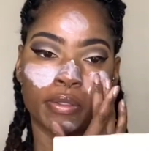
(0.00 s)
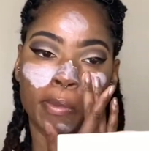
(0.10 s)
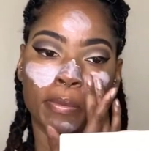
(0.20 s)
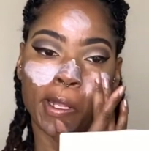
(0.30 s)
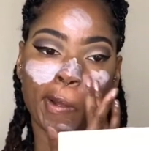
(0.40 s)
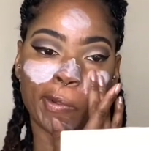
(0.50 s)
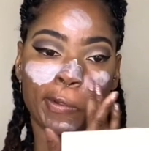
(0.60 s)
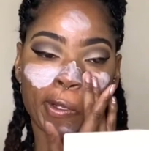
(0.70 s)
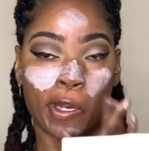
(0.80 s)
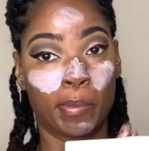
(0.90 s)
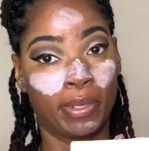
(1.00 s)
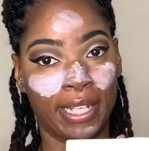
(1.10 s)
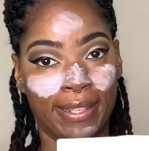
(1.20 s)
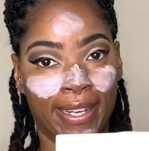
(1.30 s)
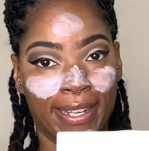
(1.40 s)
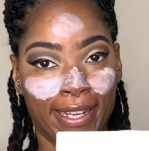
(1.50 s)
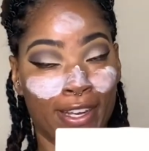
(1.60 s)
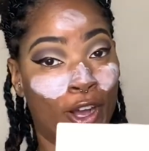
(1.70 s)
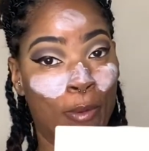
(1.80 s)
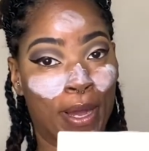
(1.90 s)
and now I'm just gonna blend that in. I
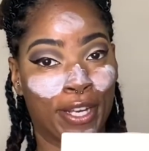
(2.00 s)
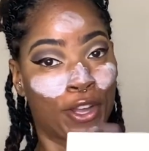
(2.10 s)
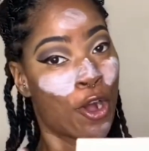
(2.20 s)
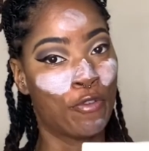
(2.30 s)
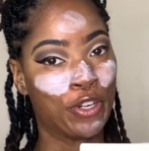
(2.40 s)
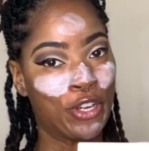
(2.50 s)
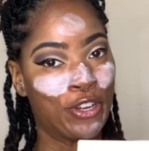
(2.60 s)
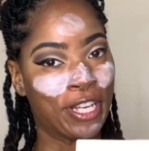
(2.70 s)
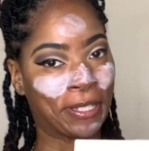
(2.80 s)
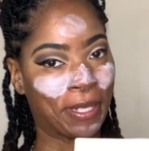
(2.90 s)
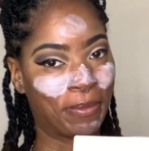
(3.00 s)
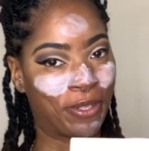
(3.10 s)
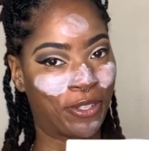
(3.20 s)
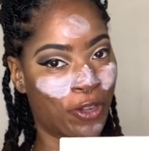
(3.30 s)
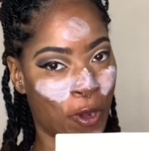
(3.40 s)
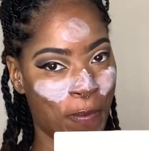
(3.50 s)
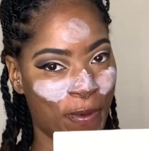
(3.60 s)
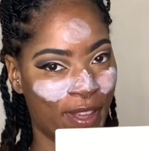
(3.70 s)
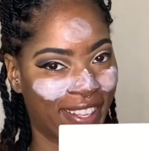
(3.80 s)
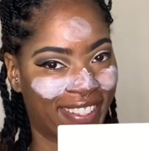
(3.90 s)
hope I didn't overdo it because I'm
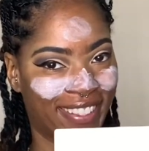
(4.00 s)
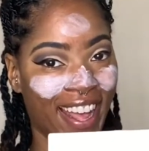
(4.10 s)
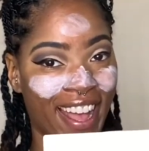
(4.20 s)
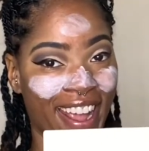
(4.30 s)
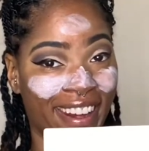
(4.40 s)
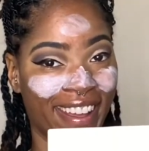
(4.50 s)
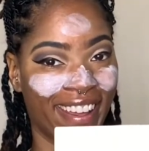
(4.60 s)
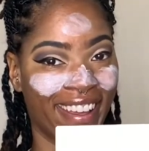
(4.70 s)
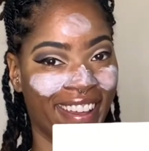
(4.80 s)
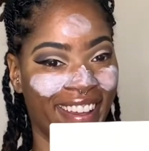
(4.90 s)
super excited.